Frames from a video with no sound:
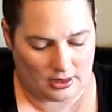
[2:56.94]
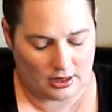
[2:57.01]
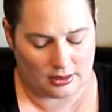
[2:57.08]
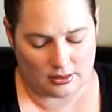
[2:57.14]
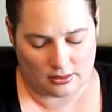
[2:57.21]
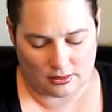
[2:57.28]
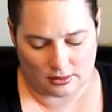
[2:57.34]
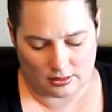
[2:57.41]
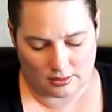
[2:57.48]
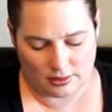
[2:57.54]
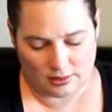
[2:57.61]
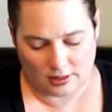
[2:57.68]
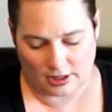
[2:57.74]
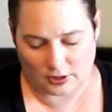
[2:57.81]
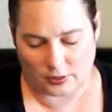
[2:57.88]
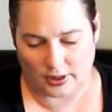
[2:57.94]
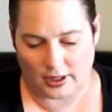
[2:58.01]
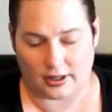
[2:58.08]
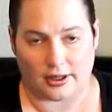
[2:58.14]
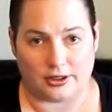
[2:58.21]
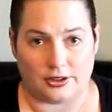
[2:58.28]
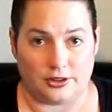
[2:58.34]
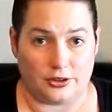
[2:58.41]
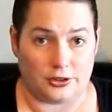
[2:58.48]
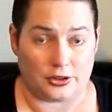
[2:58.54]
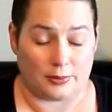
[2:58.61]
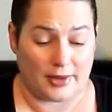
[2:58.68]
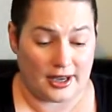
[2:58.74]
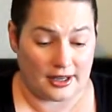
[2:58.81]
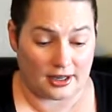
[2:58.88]
that's why I like to use
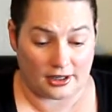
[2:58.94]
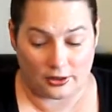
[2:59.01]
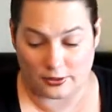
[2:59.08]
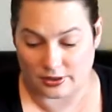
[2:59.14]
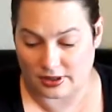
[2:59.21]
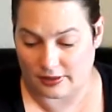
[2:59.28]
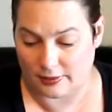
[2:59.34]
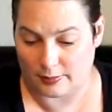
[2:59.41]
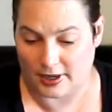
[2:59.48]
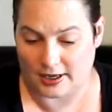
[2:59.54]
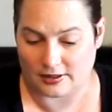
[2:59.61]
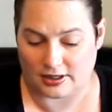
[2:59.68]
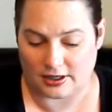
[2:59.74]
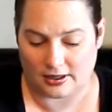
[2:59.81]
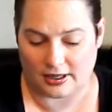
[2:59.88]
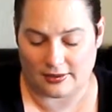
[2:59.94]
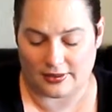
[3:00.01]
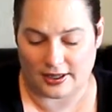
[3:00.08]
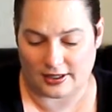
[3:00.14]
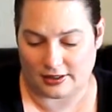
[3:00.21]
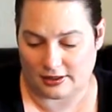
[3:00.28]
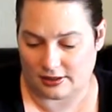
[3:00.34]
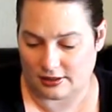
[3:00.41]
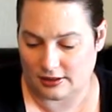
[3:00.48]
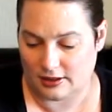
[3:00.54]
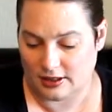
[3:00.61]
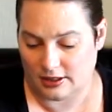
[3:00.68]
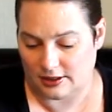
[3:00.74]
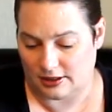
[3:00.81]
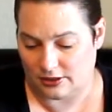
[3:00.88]
a mat. I always have a mat down. I have that in
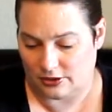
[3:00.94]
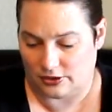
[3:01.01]
the